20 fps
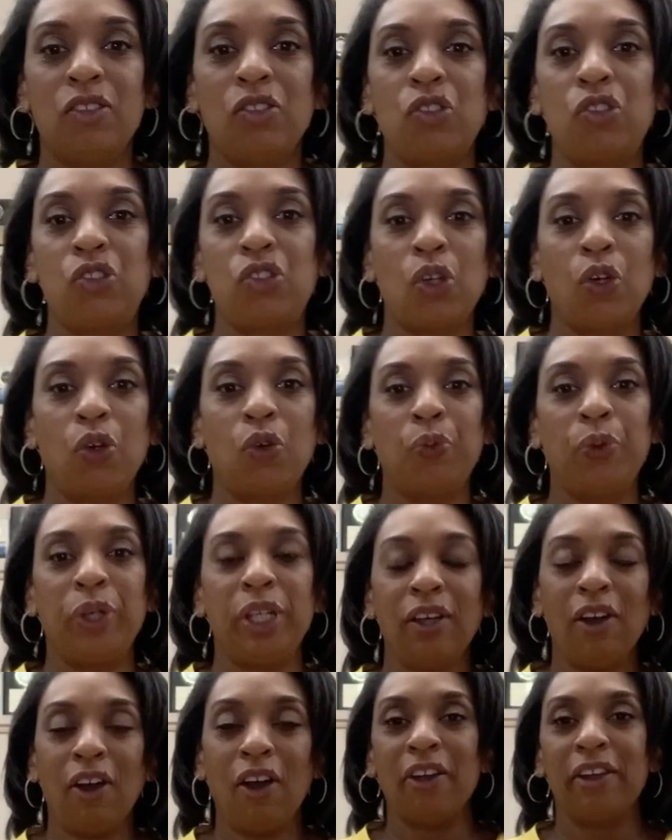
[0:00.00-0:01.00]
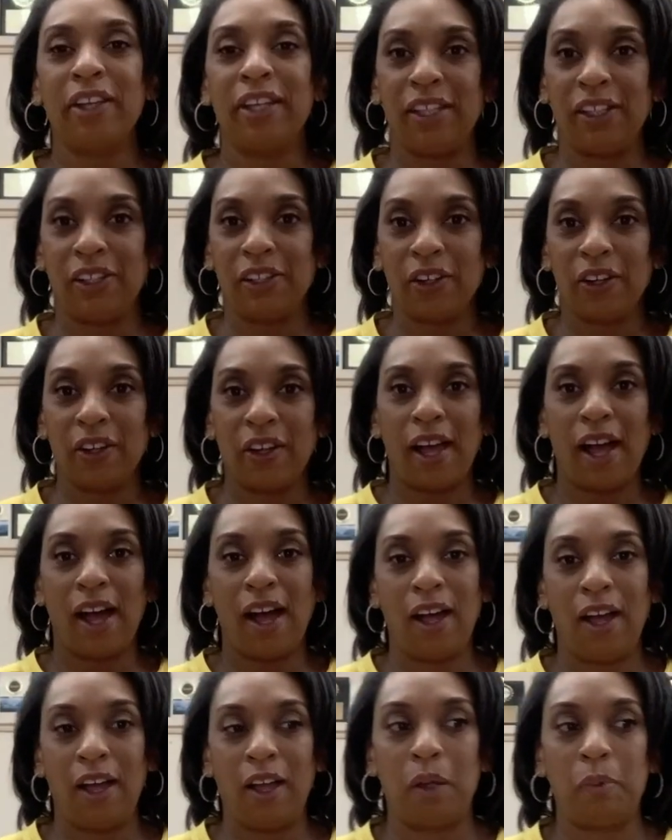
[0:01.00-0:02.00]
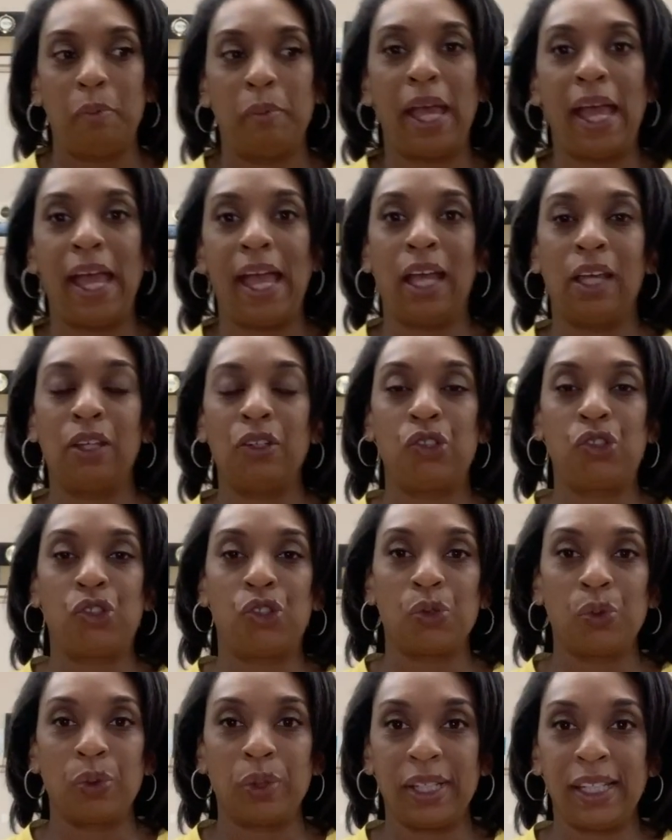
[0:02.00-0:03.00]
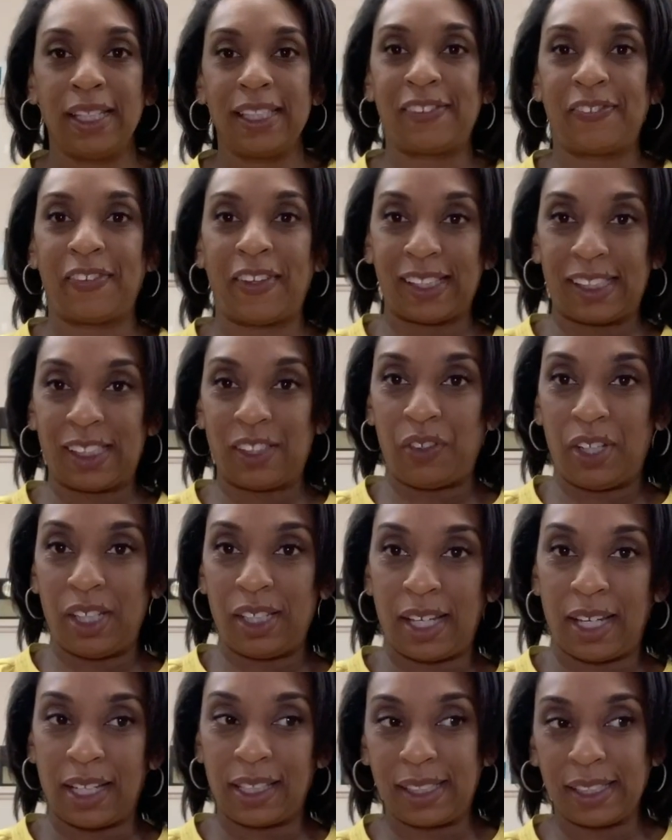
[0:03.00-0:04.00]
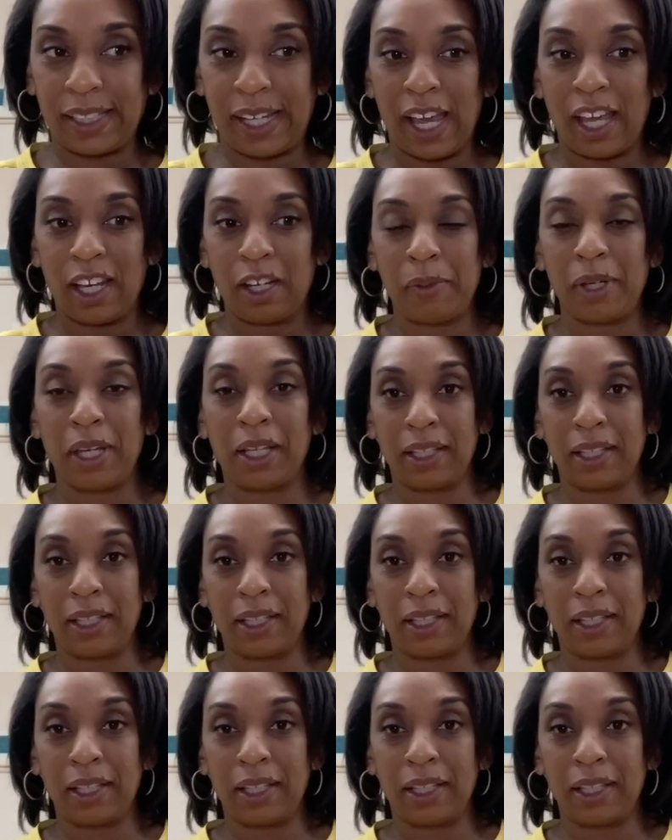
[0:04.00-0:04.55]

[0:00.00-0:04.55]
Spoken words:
So we are here at Julie's Fancy Feet Dance Academy.